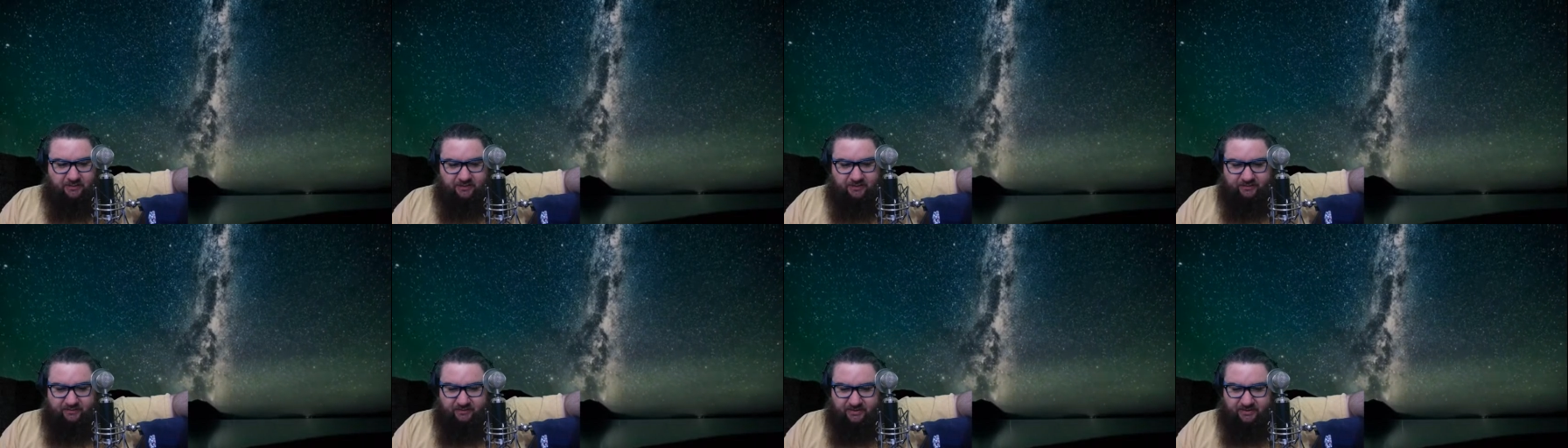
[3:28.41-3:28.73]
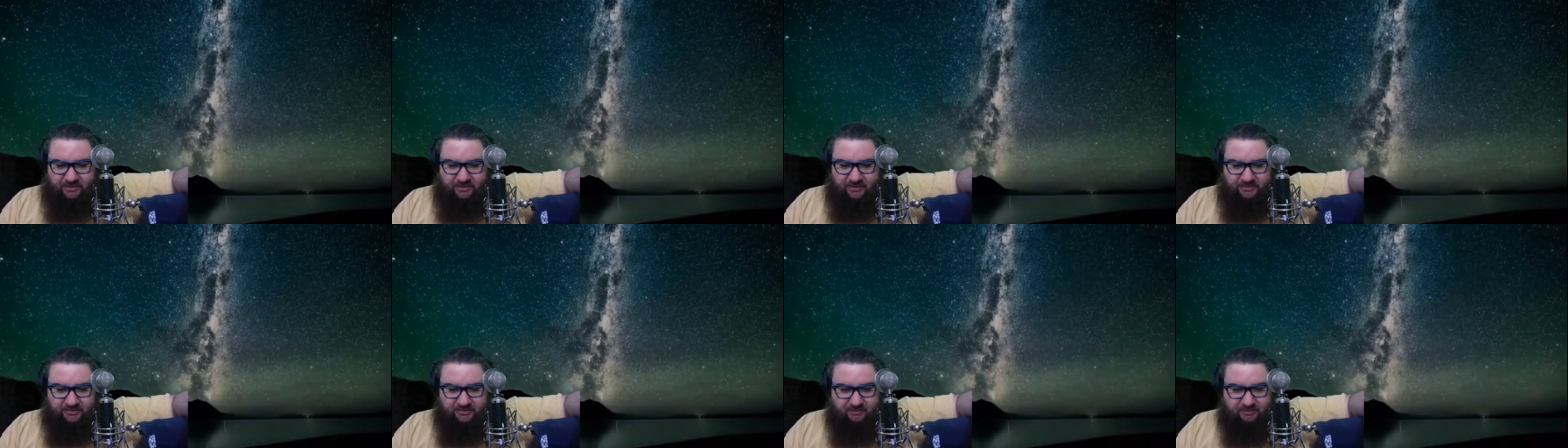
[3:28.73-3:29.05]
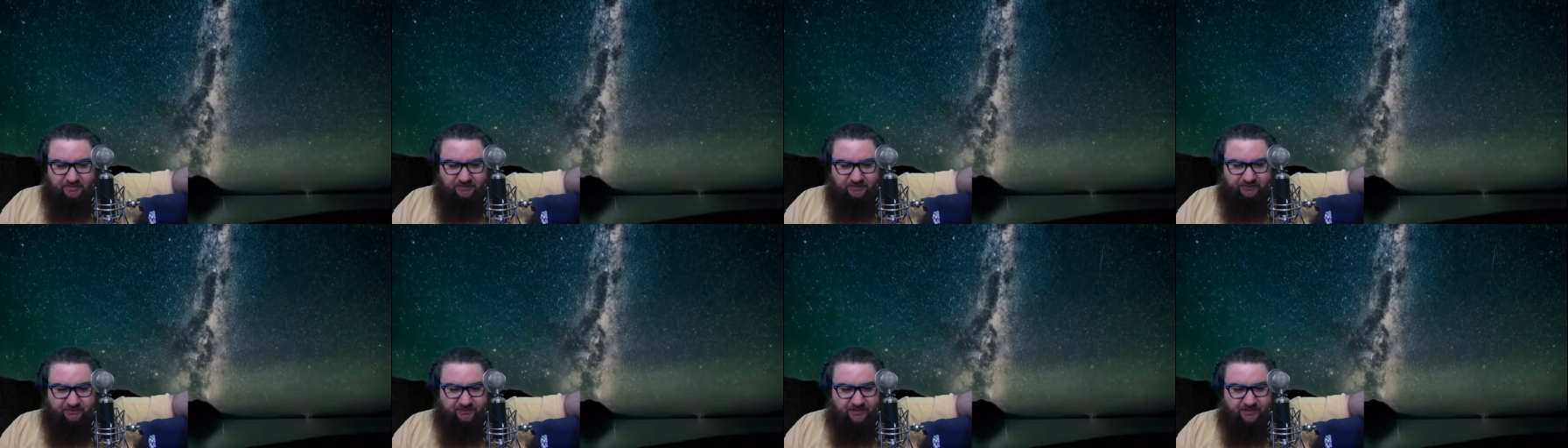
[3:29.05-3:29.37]
everything's
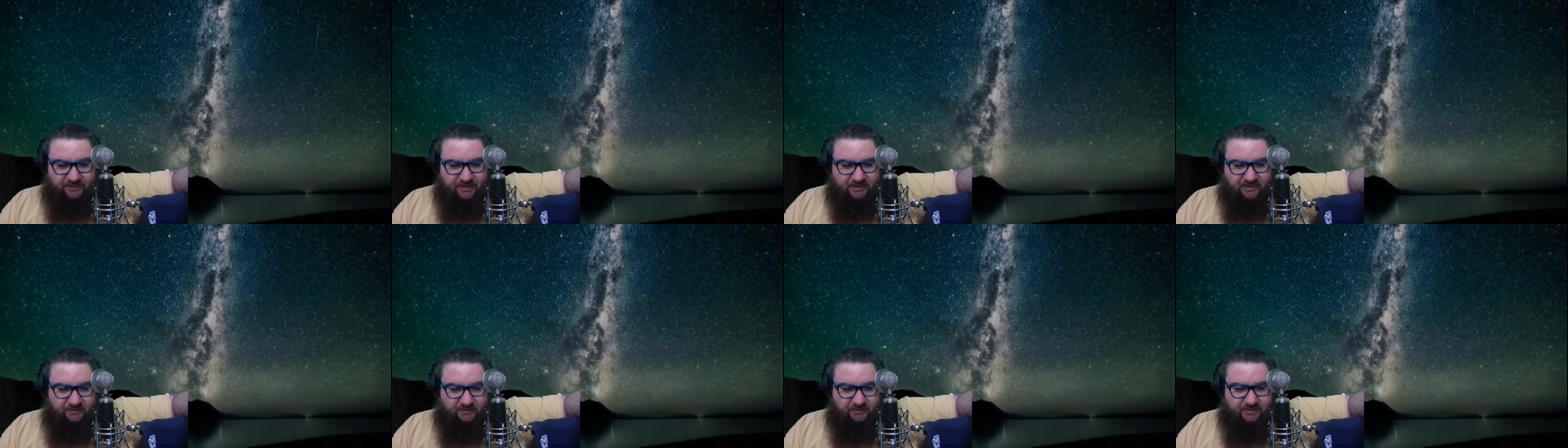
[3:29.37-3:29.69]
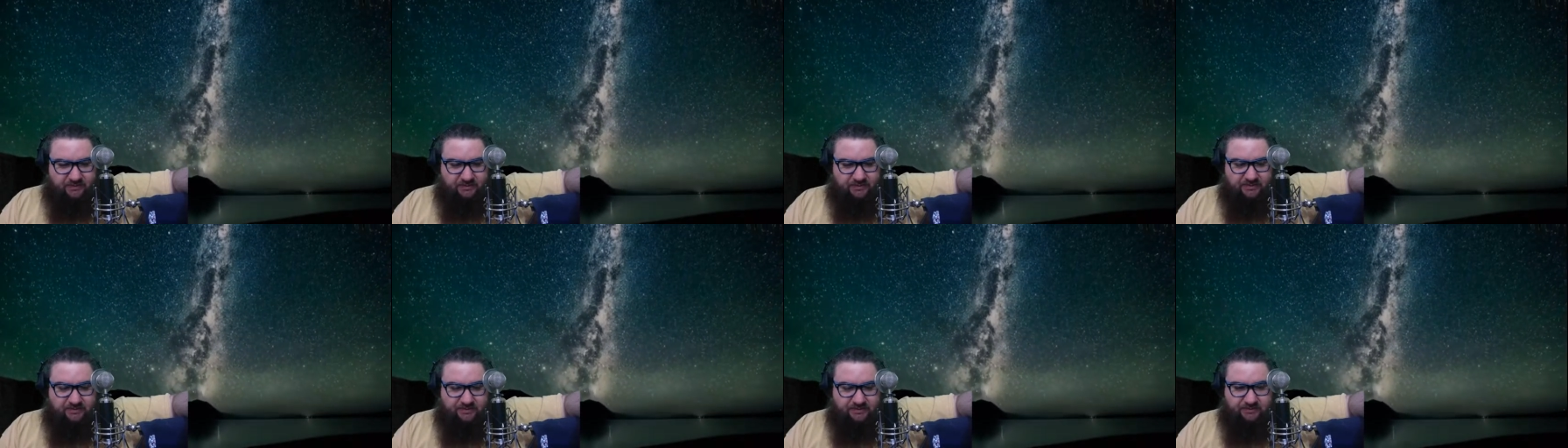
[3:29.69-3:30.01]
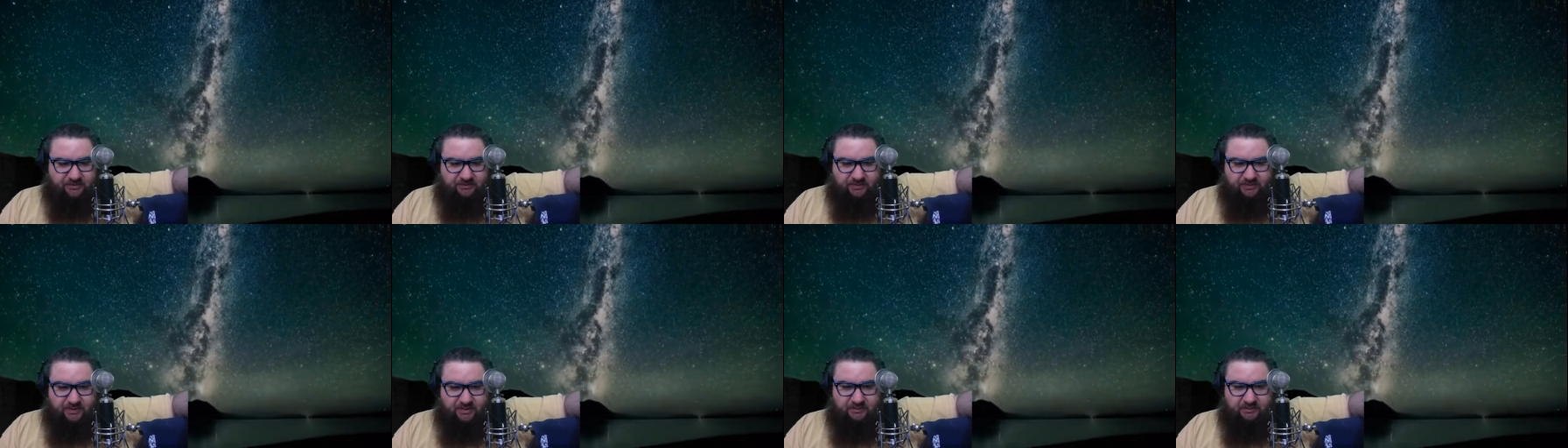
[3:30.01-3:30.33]
going fine with this
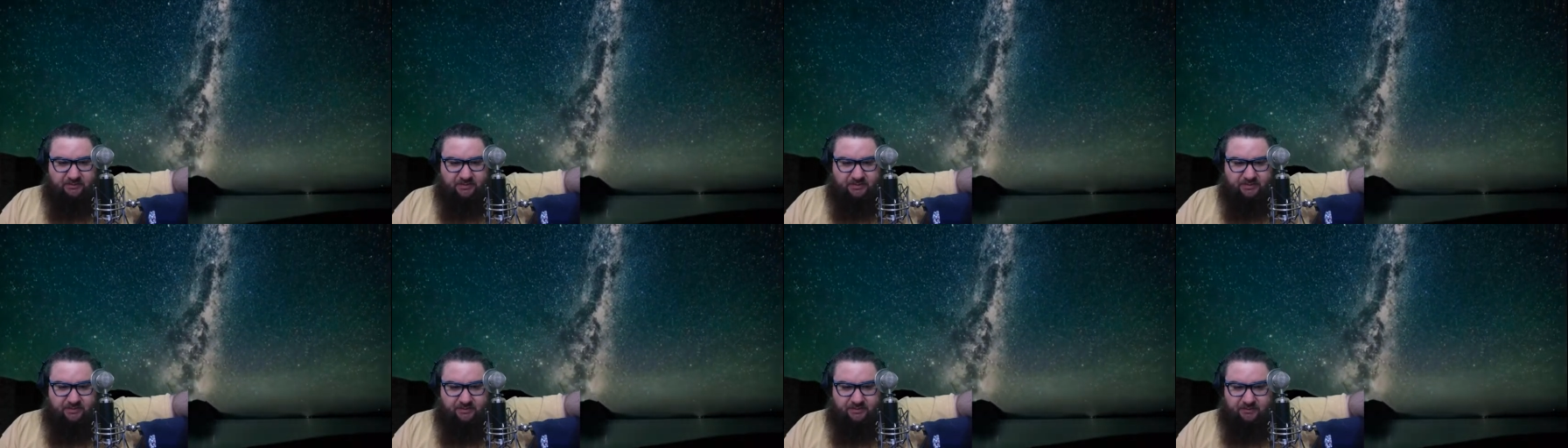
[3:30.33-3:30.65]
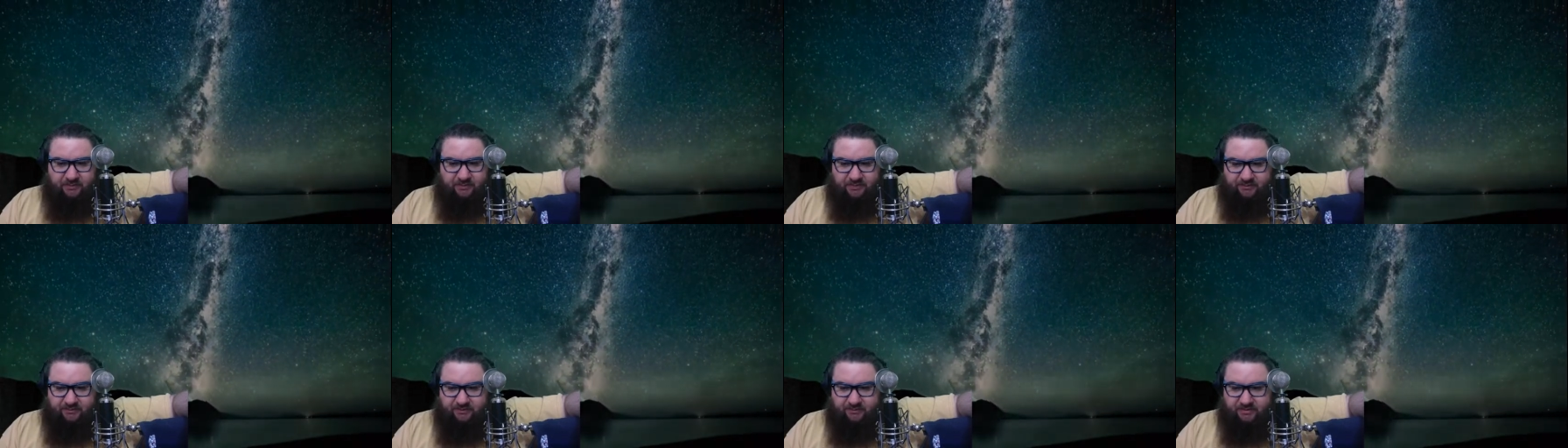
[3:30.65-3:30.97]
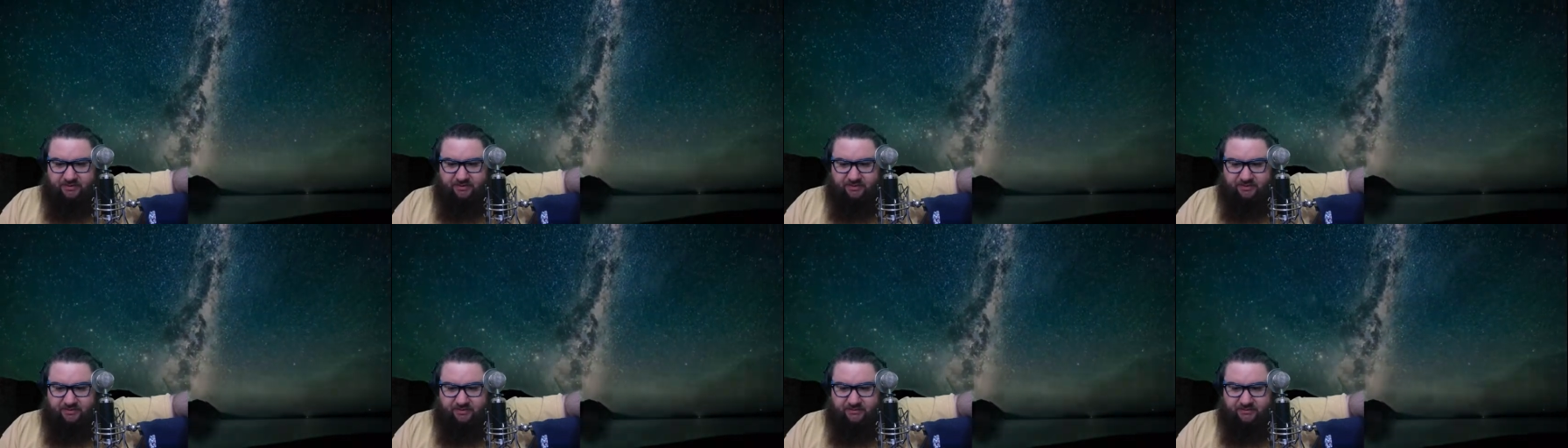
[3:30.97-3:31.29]
stream. I hope
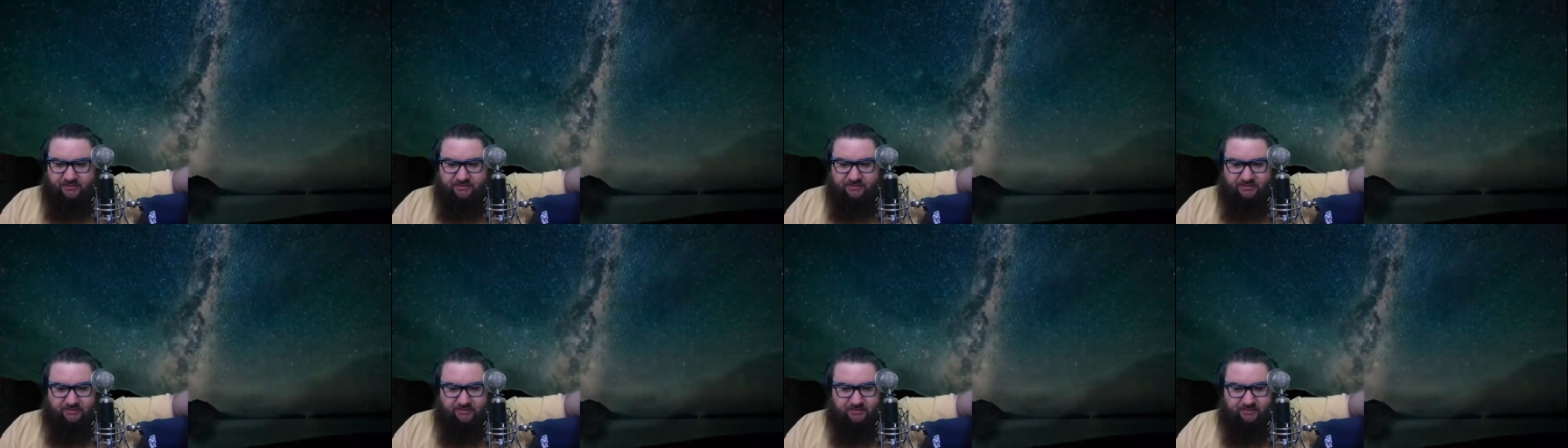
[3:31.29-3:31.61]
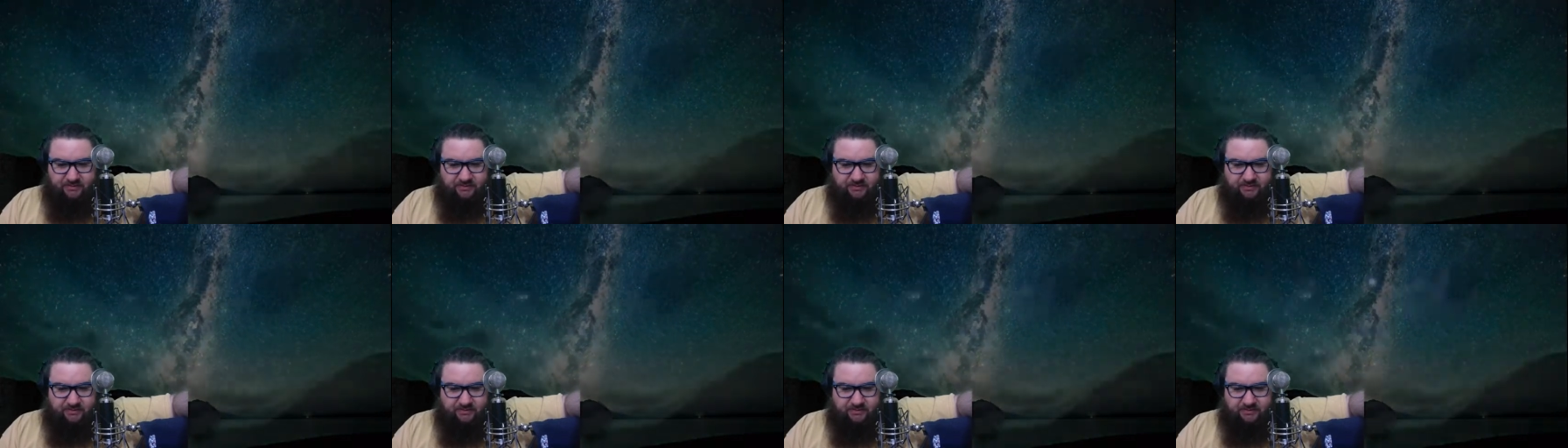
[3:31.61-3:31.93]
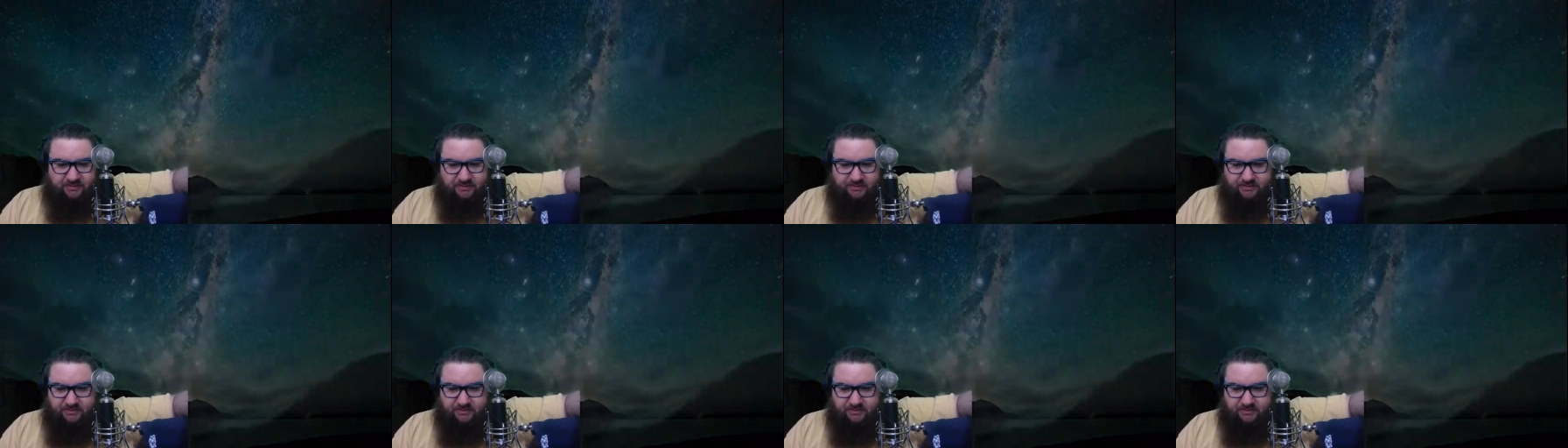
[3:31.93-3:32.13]
everything's good.